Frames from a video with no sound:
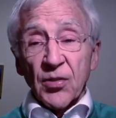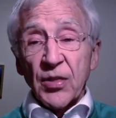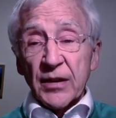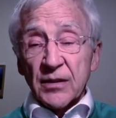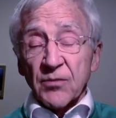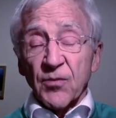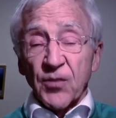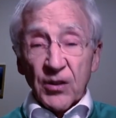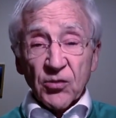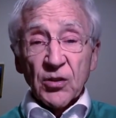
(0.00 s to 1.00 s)
that
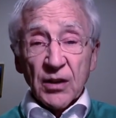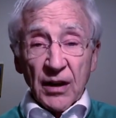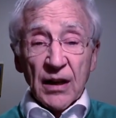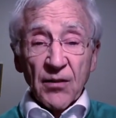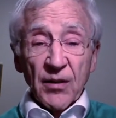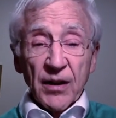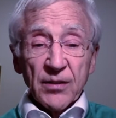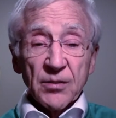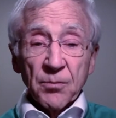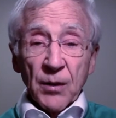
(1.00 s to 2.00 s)
fiction can have on us.